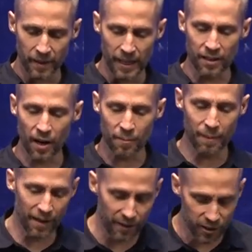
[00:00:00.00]
In our
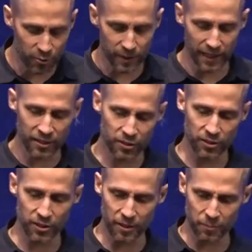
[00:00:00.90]
marriage
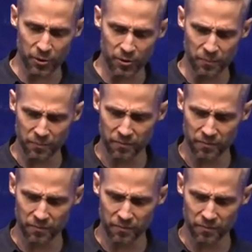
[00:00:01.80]
relationships,